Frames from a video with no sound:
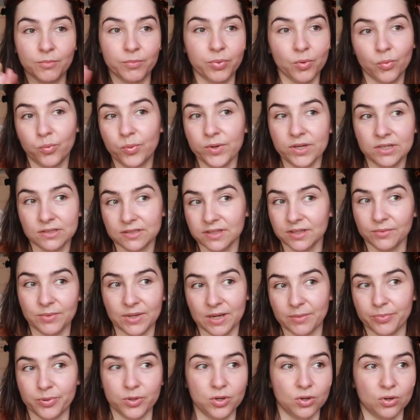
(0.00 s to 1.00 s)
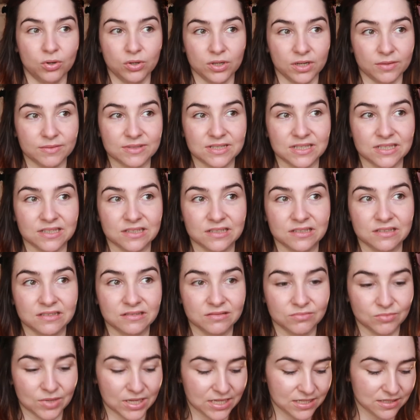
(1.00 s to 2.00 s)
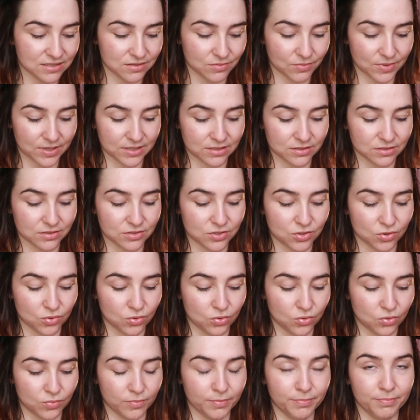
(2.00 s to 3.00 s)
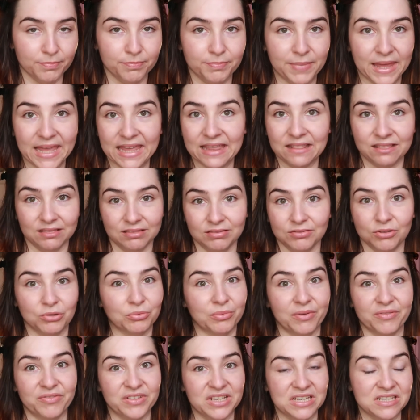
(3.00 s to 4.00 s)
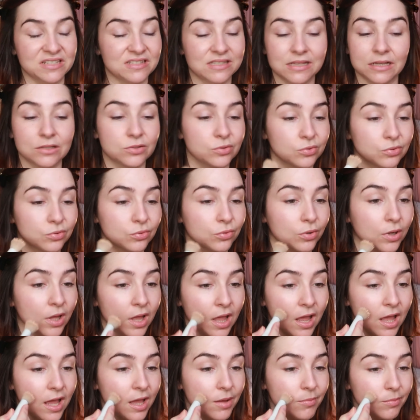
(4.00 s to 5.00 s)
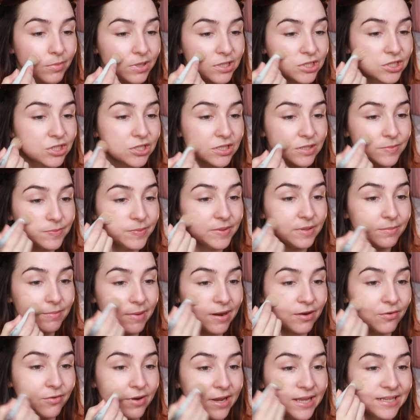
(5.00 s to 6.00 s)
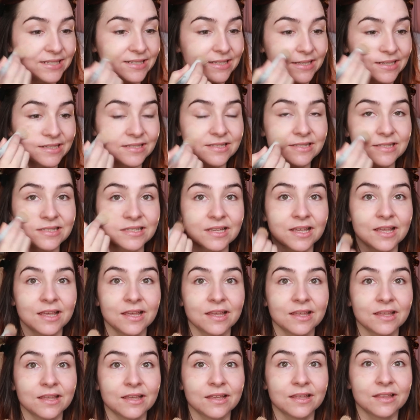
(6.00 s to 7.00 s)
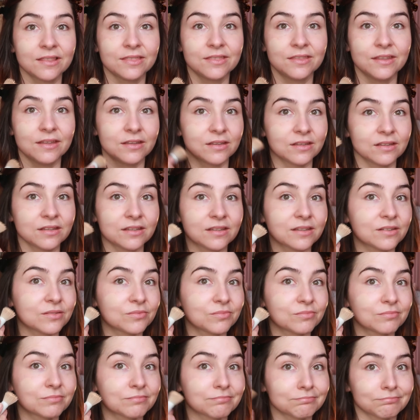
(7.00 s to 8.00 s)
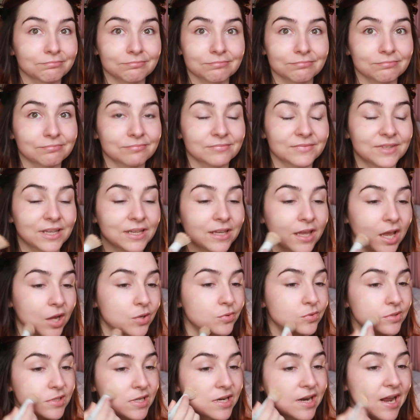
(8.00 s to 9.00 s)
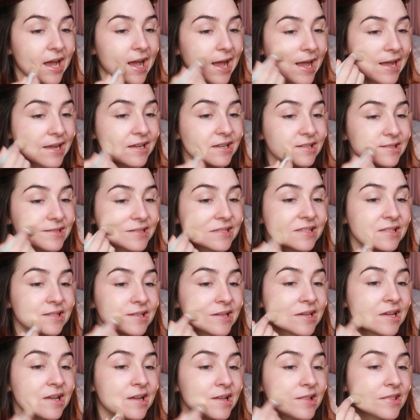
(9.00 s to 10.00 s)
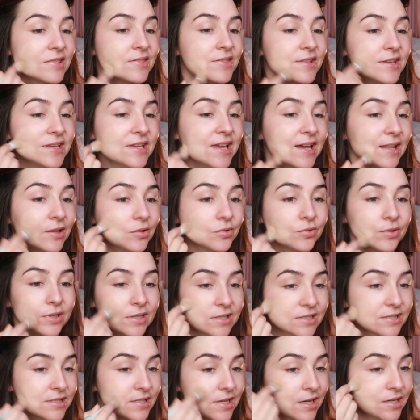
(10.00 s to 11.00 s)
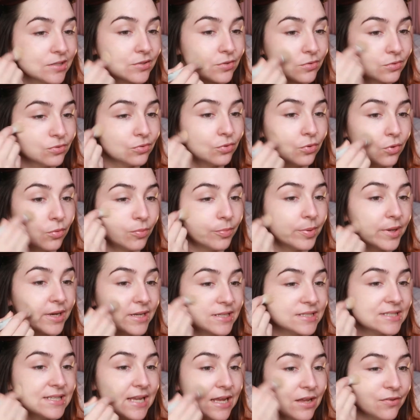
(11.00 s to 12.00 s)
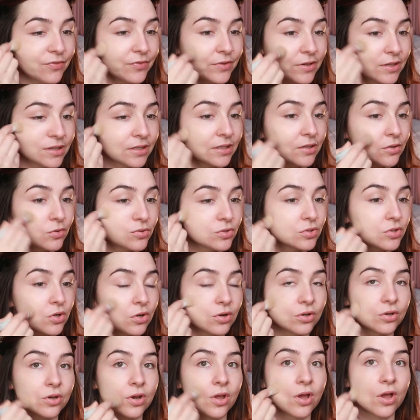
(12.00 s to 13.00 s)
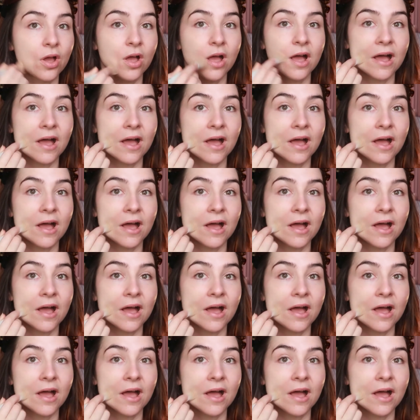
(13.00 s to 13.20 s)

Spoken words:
but weirdly when I put it on I was like, why has it went so pale on my face? I don't know. It must just be my redness that counteracts the yellowness. I don't know, but it definitely goes on